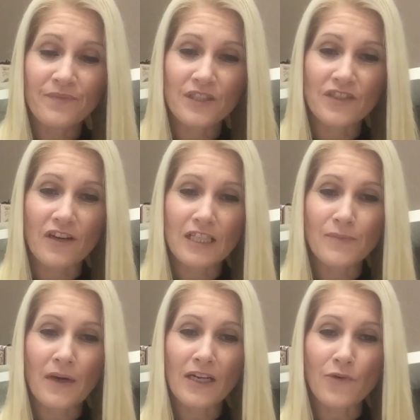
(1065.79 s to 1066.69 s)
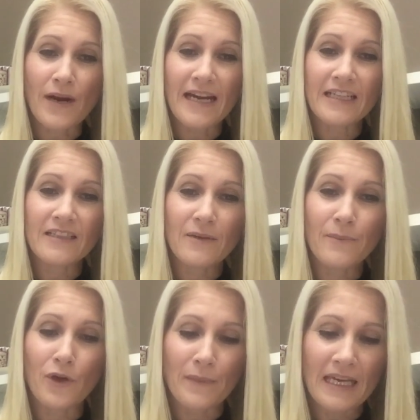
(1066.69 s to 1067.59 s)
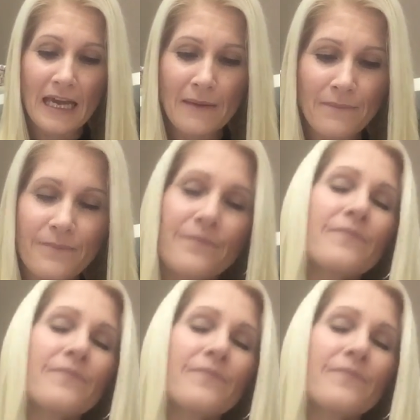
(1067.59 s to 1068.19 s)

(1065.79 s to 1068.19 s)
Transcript: designed by Lorraine, Birmingham.